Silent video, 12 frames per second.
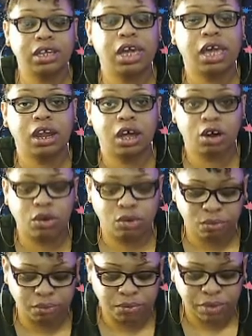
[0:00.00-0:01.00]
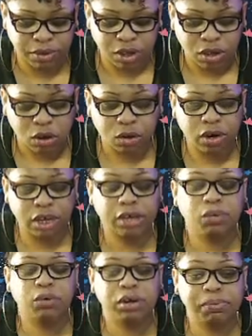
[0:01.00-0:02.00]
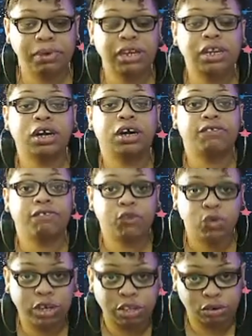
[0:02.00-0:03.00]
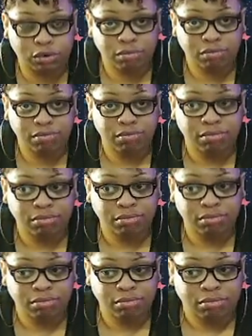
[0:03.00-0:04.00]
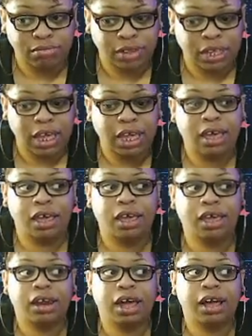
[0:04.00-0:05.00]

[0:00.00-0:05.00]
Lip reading: at home or it will be done for you. And I